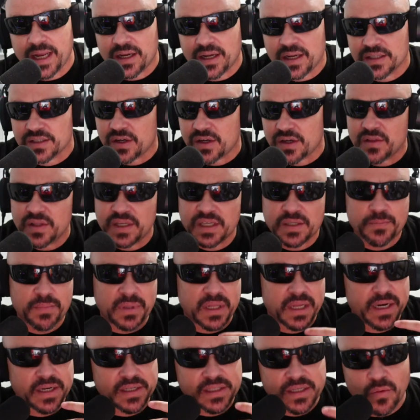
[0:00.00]
Because all these
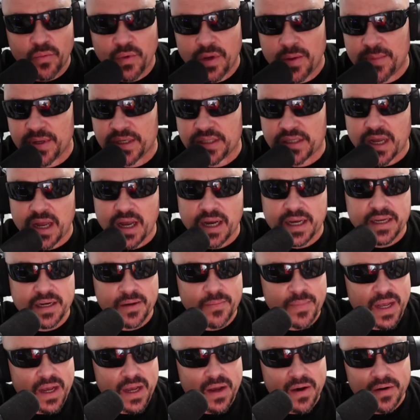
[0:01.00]
players that we've been talking
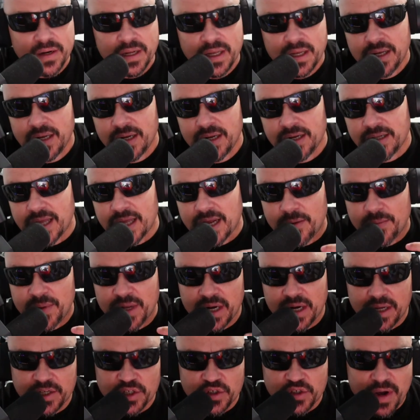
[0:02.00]
about that have
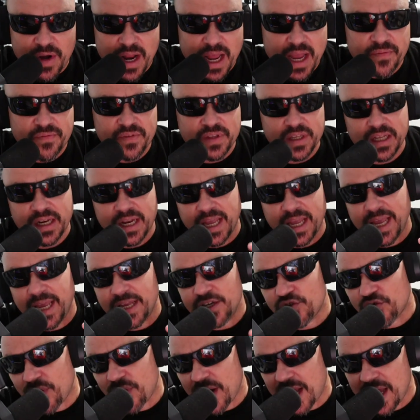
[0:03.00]
been undrafted and
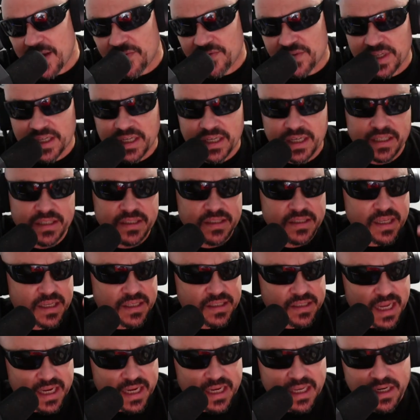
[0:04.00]
drafted, the
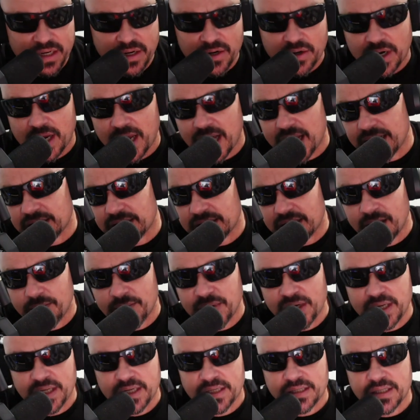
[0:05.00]
second-year guys
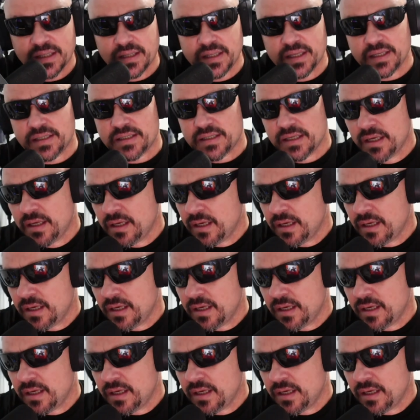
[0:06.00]
coming into this